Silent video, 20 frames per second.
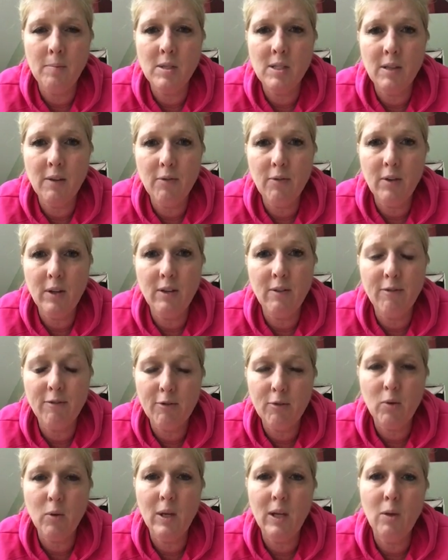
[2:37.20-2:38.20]
different
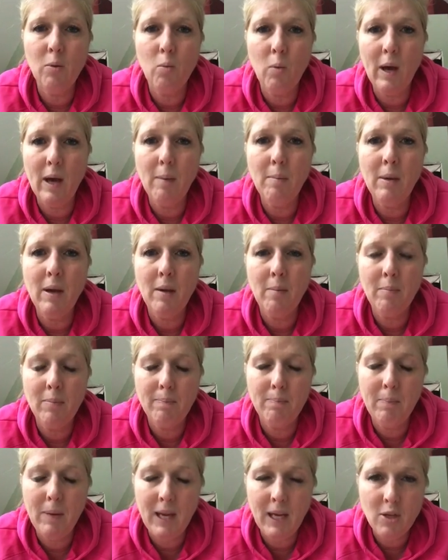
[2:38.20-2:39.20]
free web
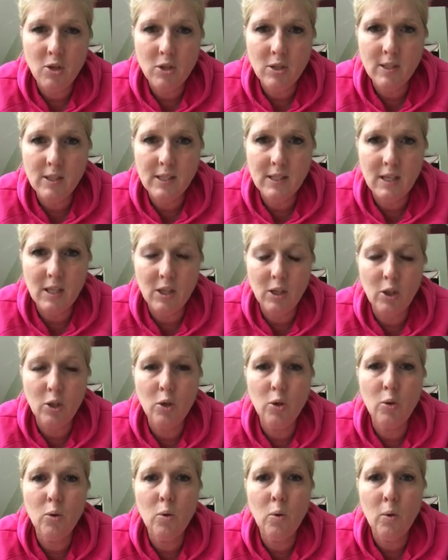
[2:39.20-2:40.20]
pages that
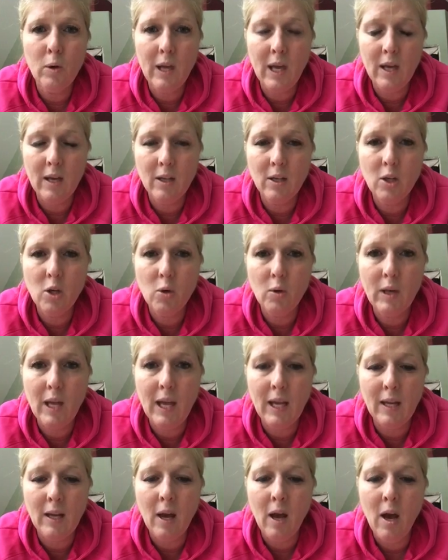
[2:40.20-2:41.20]
you can
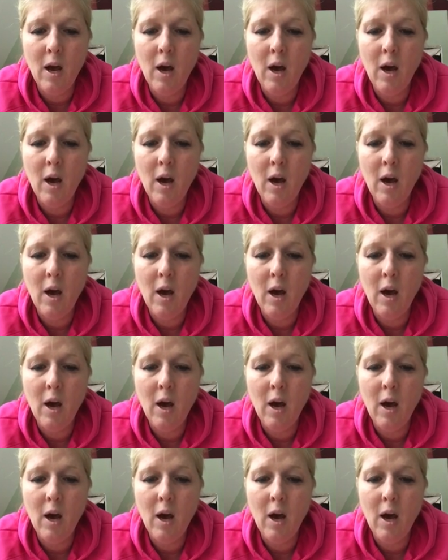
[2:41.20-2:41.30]
create.